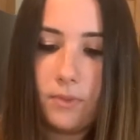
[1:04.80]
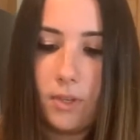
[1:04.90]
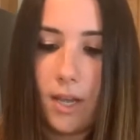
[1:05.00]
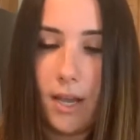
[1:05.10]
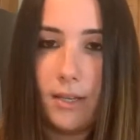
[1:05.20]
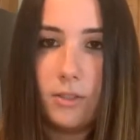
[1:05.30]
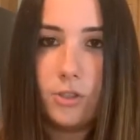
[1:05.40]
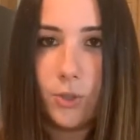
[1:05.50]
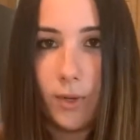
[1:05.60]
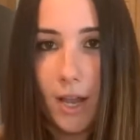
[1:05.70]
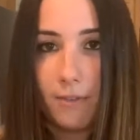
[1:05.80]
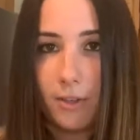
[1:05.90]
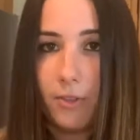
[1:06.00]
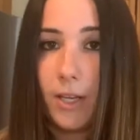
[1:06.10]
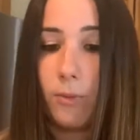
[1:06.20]
Okay, so we have a
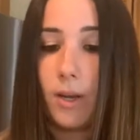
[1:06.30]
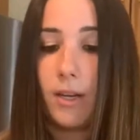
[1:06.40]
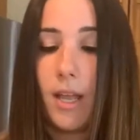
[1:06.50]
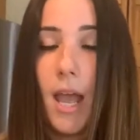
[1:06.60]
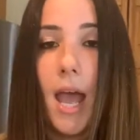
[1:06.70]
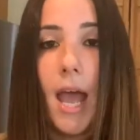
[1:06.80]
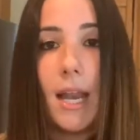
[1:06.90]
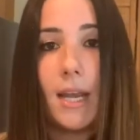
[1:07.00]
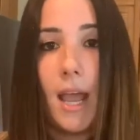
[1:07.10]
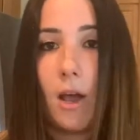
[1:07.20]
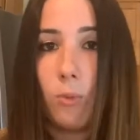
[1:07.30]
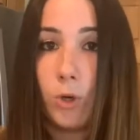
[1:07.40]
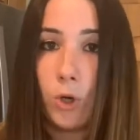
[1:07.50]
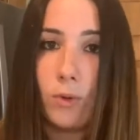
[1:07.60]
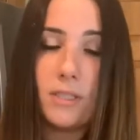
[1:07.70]
liquid, and now
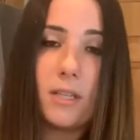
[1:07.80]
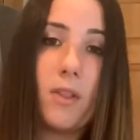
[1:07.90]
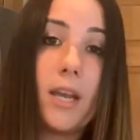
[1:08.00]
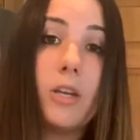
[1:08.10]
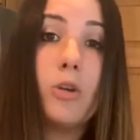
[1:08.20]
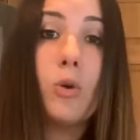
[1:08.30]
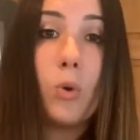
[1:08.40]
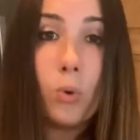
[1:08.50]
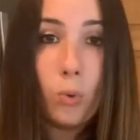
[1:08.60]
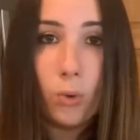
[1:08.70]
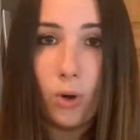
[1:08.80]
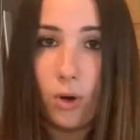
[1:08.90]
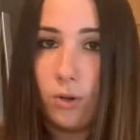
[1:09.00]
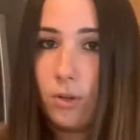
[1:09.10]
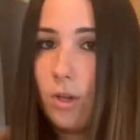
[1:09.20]
we're going to let it
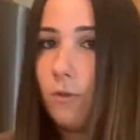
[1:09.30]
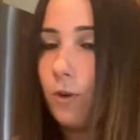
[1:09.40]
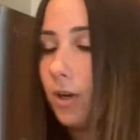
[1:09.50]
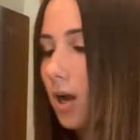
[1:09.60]
cool for a